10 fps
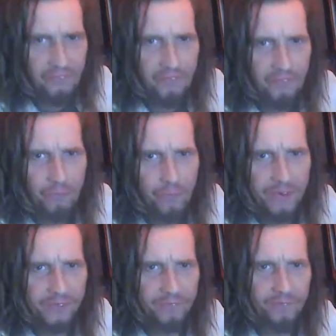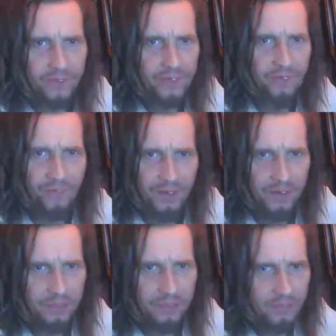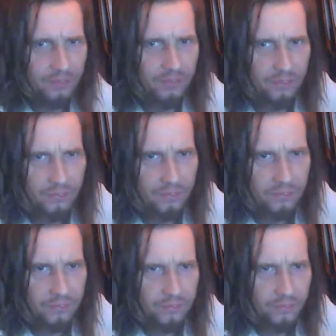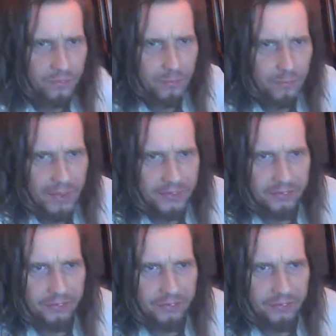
sweetest fucking thing you can imagine.